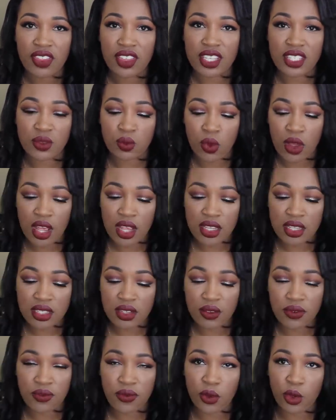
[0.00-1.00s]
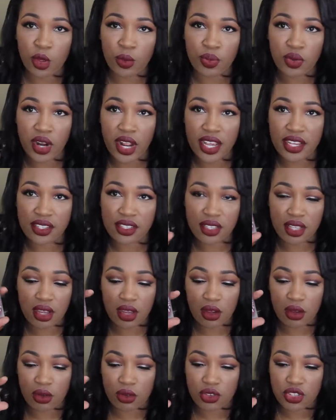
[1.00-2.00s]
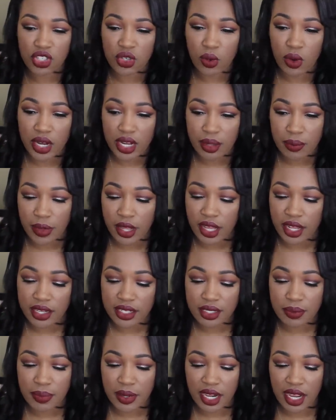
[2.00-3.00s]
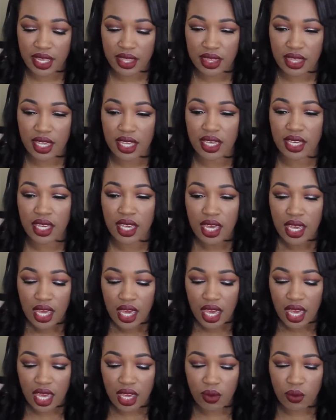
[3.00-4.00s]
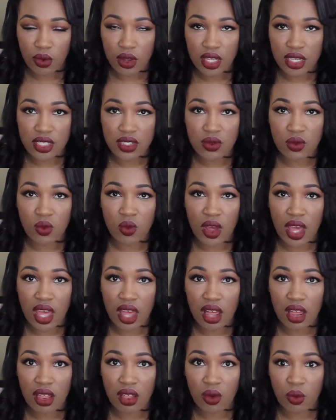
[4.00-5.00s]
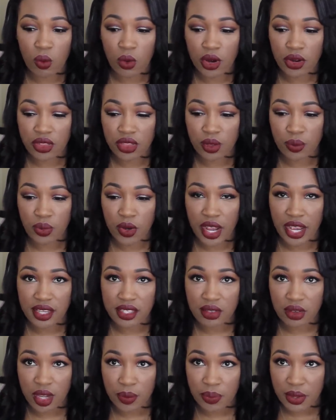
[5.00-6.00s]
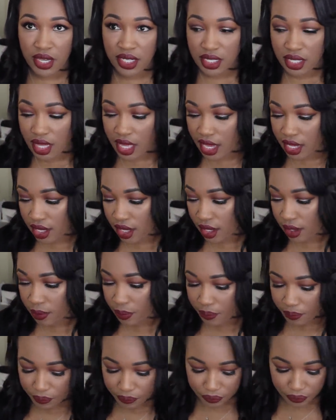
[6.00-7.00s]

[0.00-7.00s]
This was full price though, 20 bucks, but I think it was well worth the price. So I picked that up.